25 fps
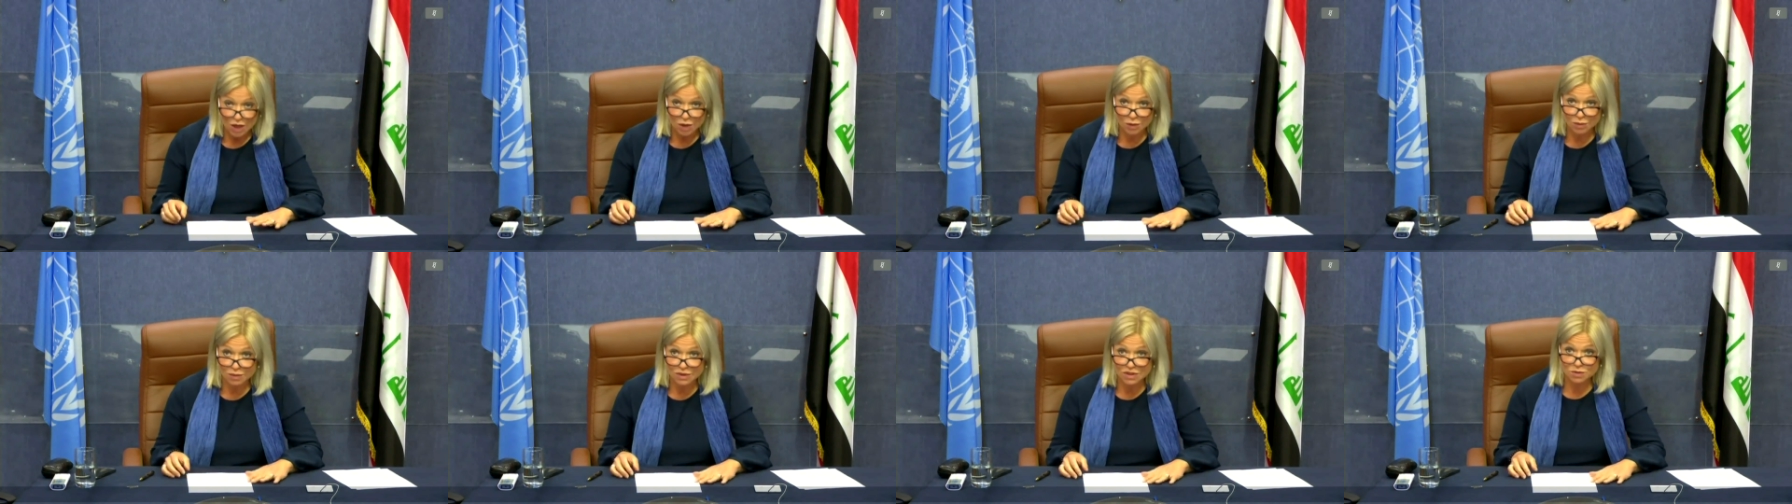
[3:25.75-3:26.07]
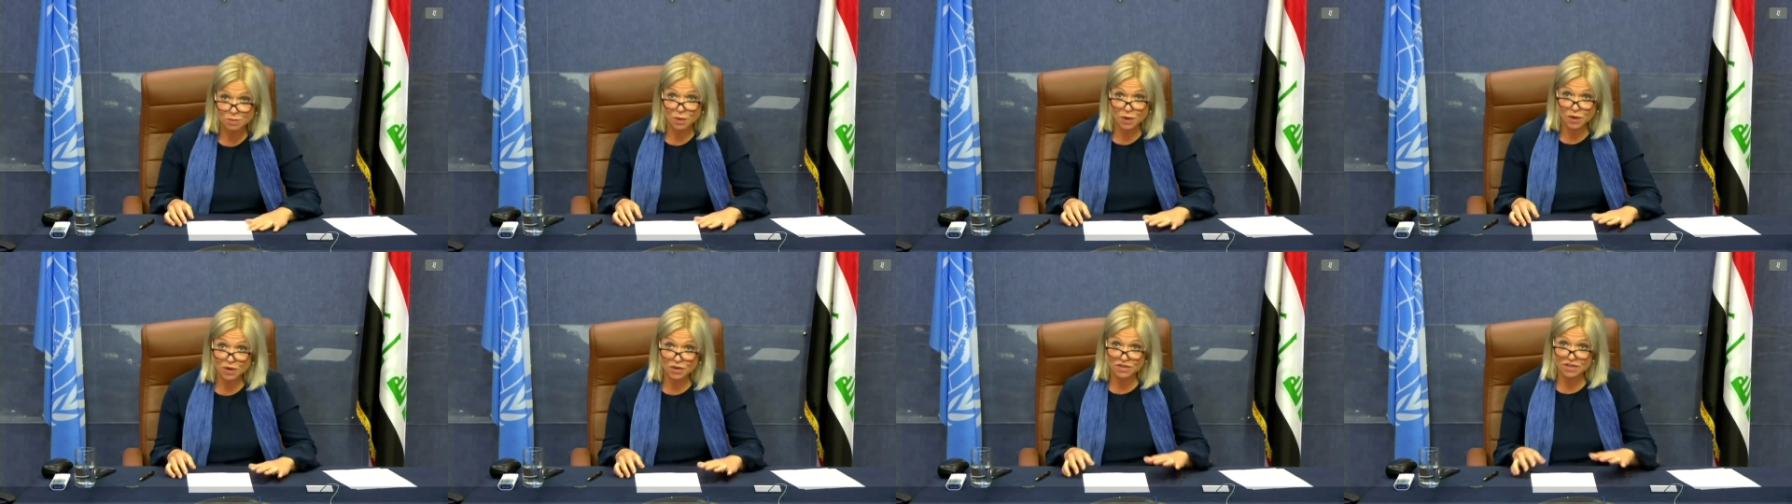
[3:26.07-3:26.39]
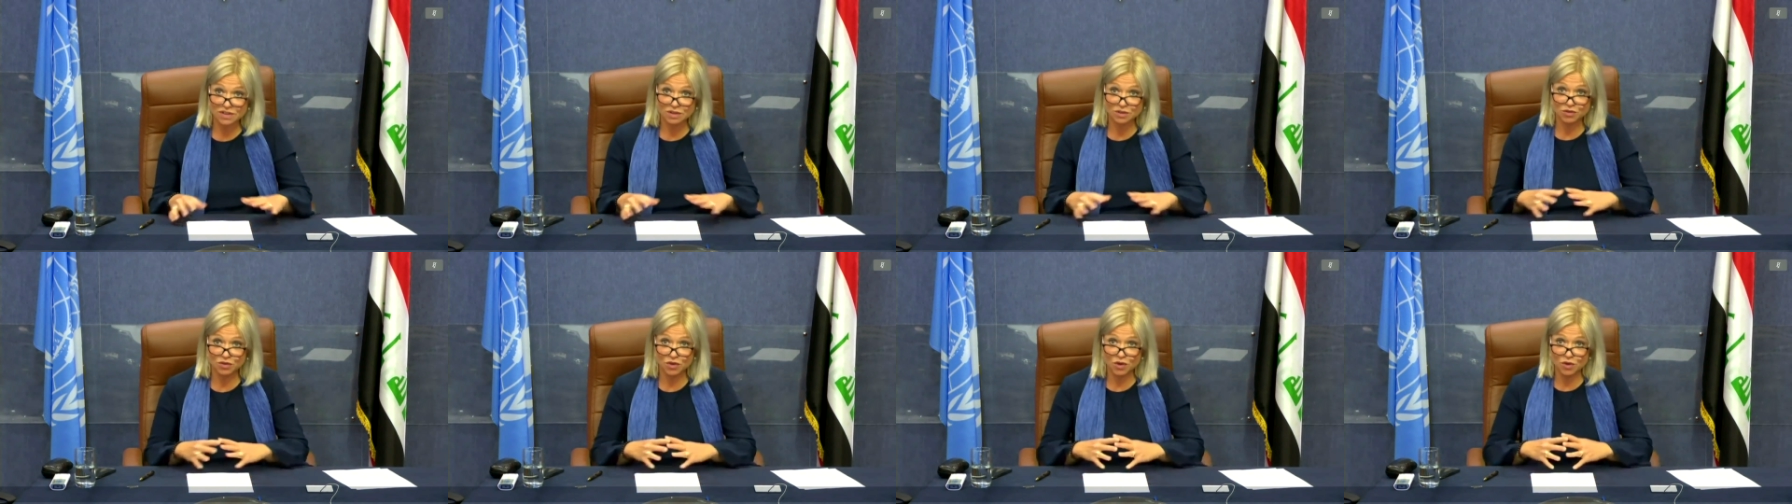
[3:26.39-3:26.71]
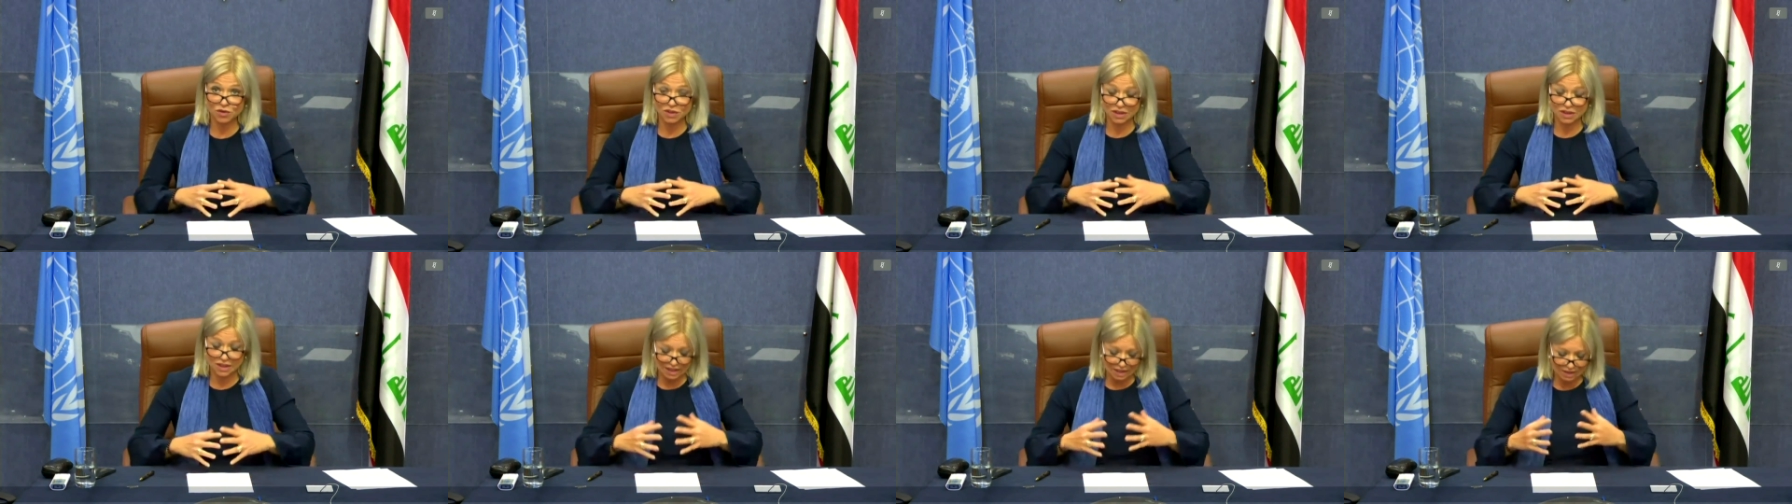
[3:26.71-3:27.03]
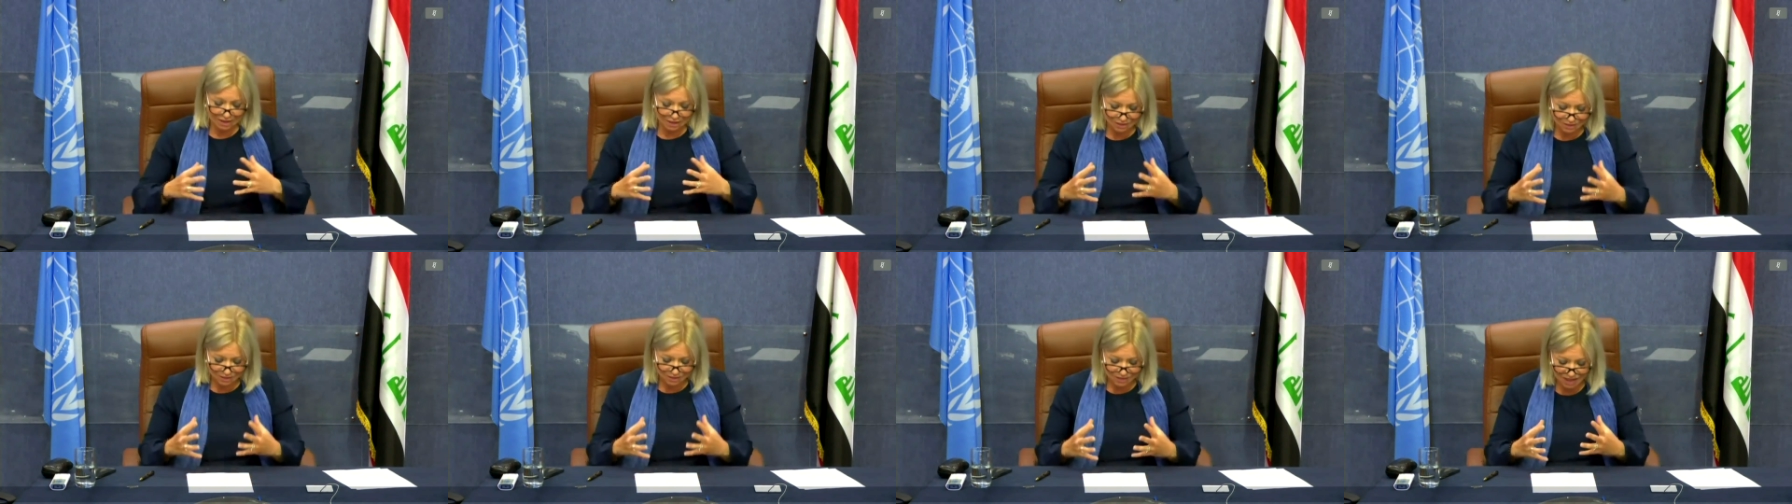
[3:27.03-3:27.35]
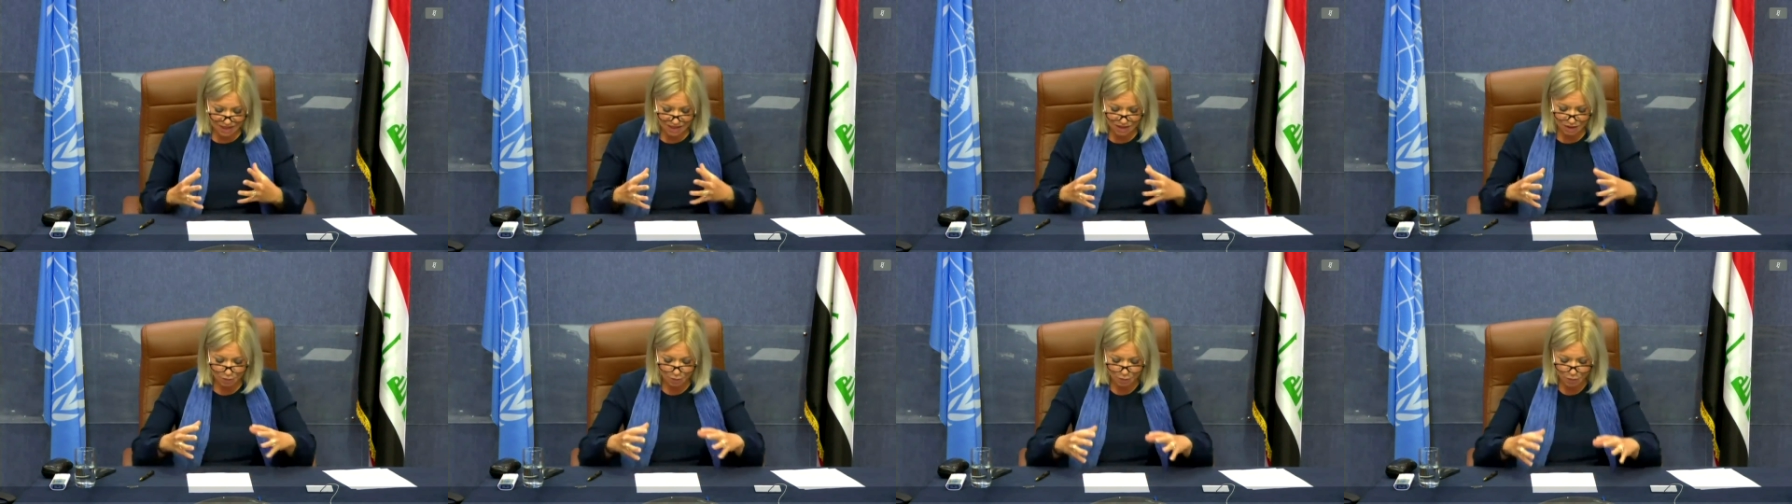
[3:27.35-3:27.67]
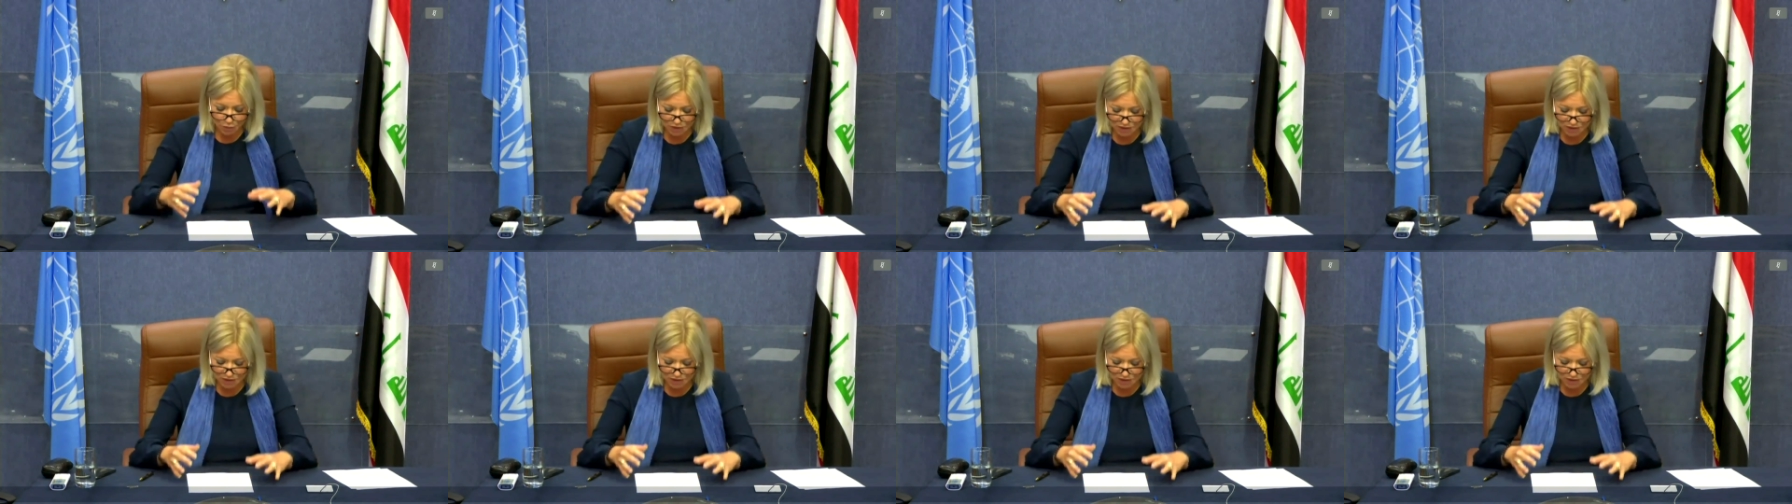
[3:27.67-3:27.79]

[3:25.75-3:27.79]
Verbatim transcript: a response involving the entire